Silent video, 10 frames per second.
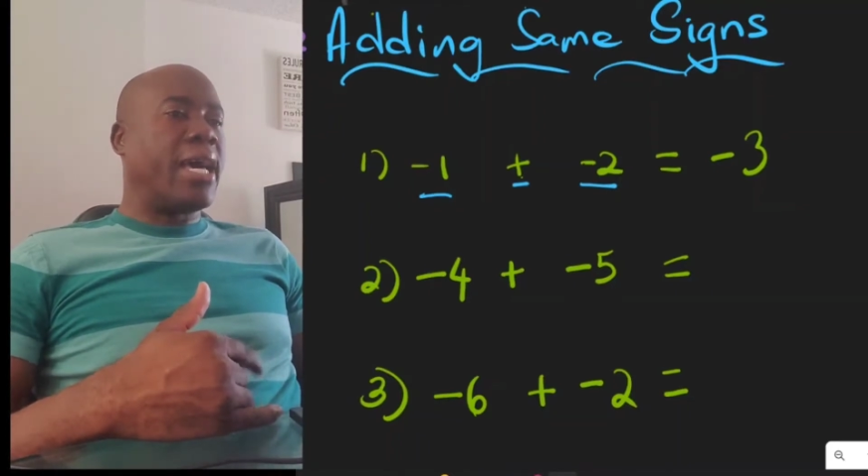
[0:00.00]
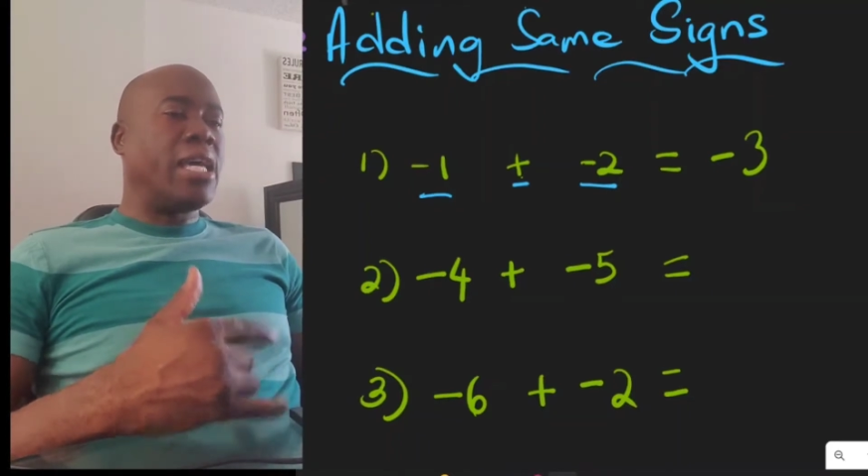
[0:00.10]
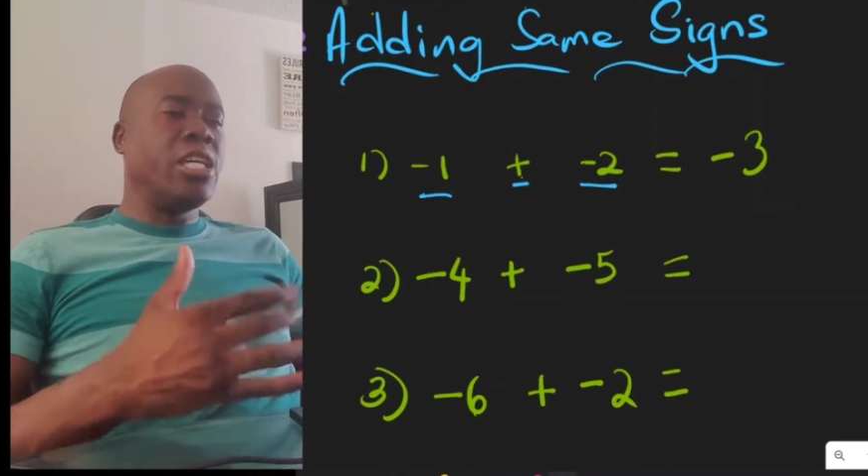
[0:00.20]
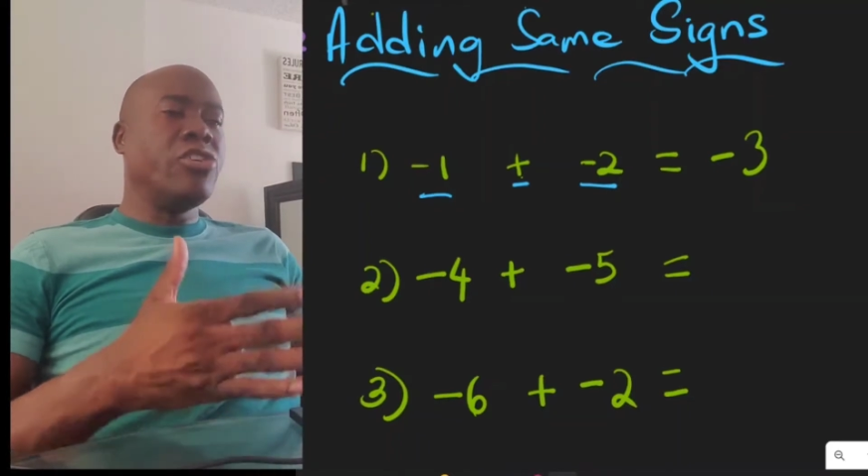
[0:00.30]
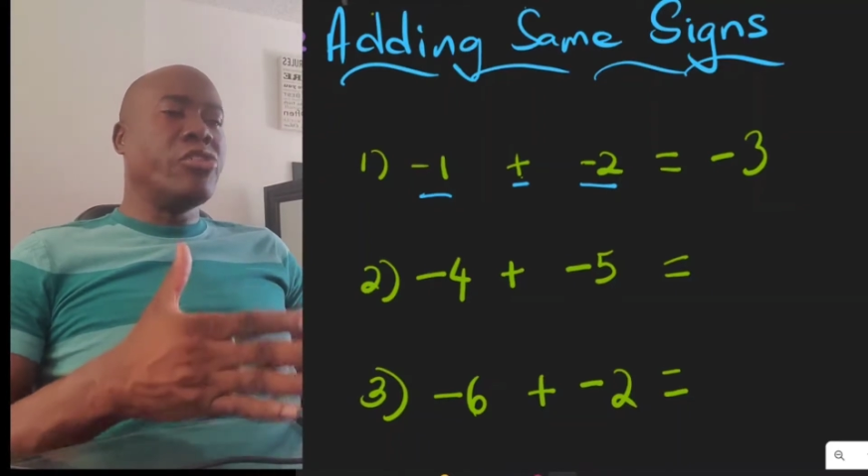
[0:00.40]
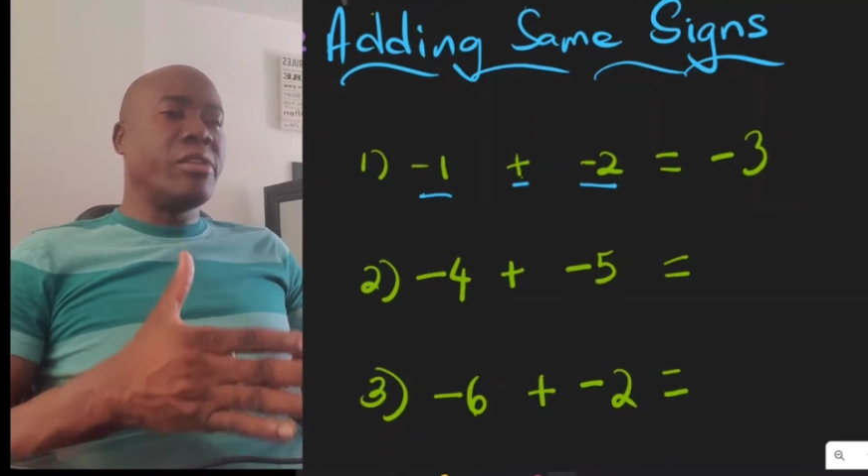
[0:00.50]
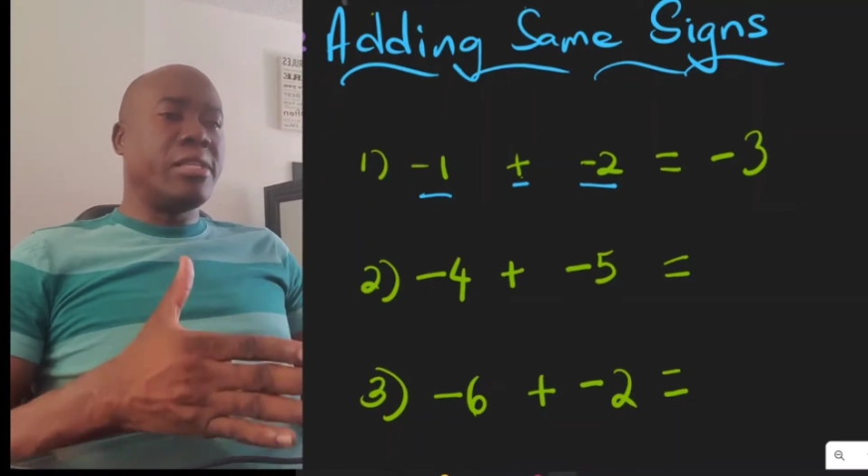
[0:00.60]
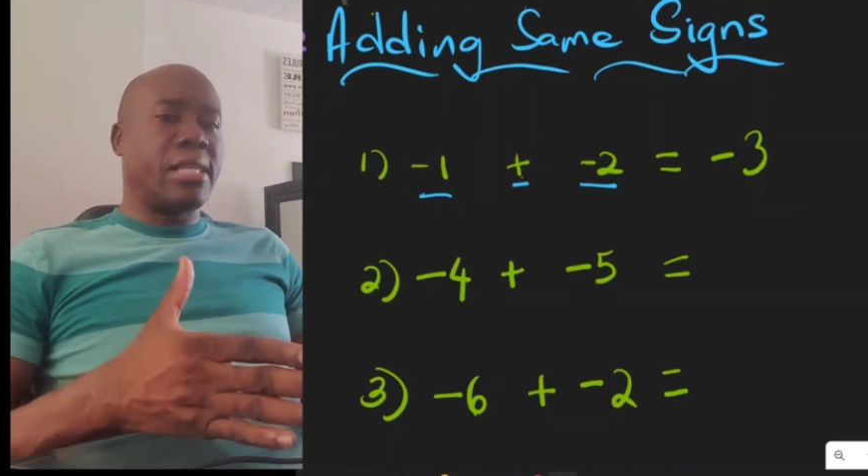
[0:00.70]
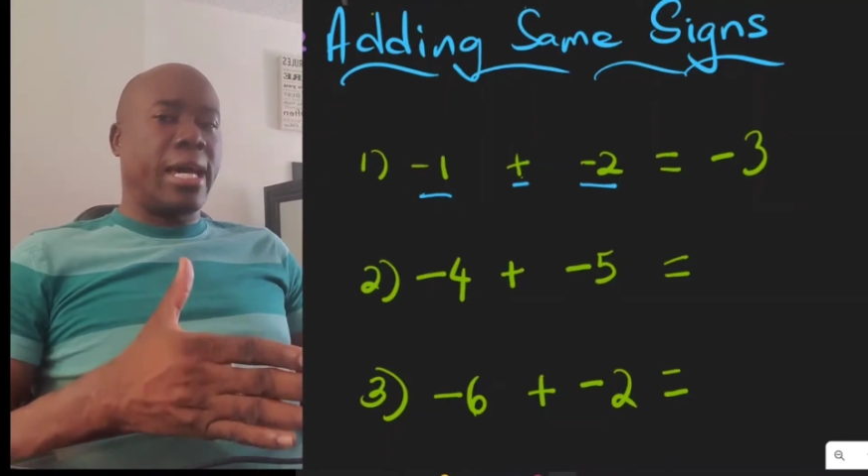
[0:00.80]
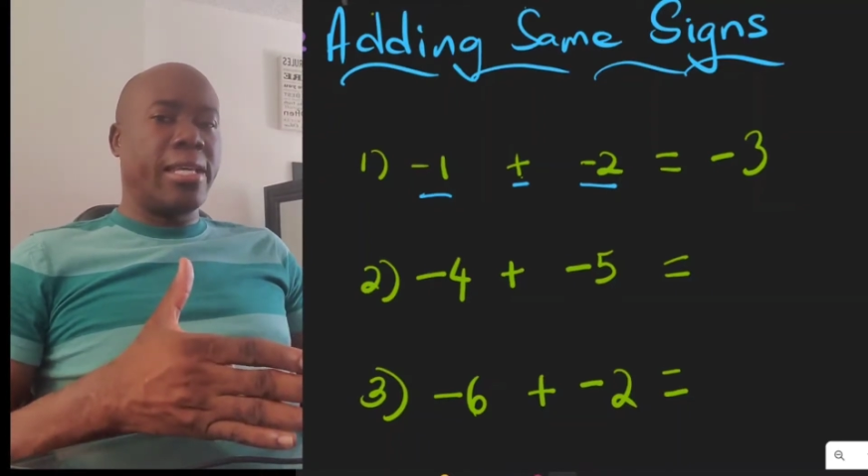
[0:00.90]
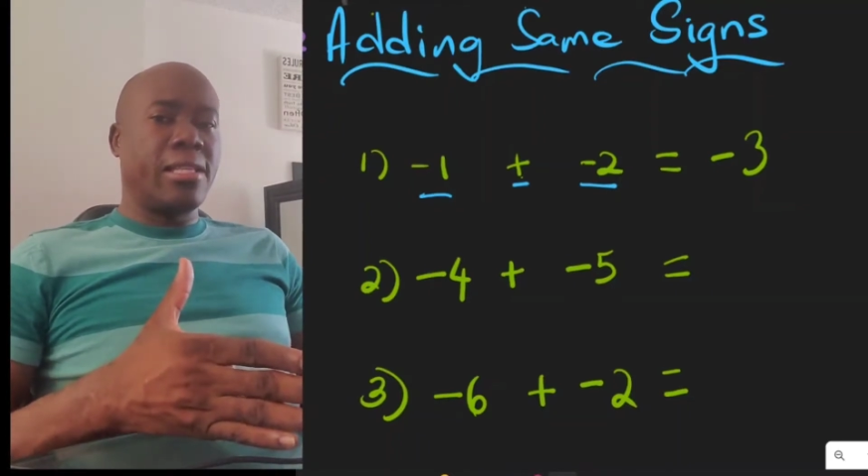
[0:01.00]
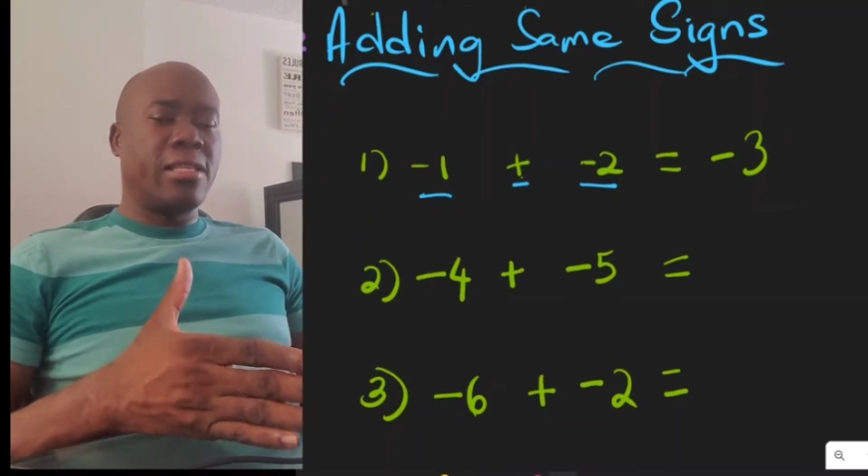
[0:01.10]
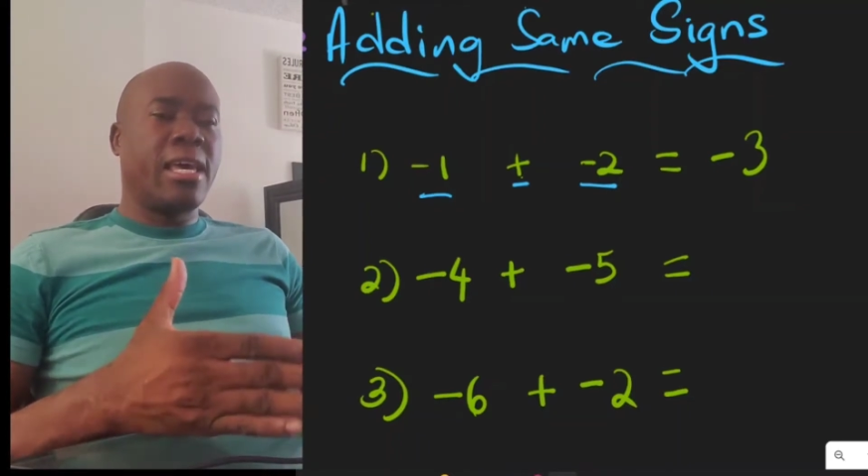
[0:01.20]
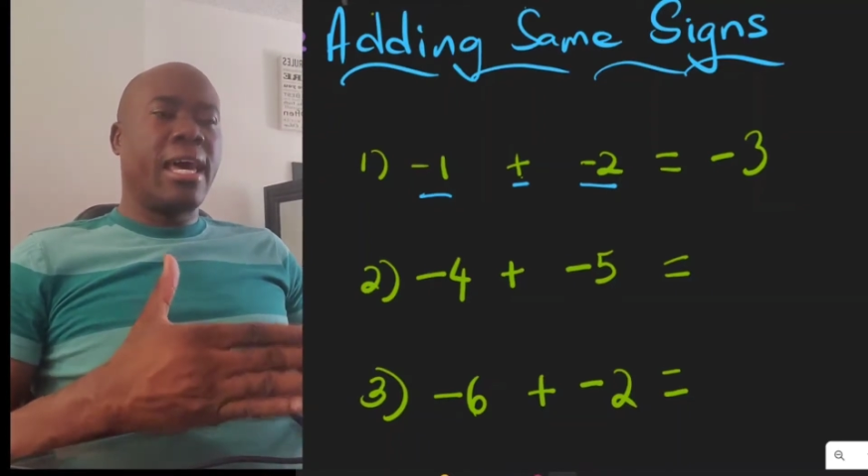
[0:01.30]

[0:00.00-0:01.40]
ignore the signs,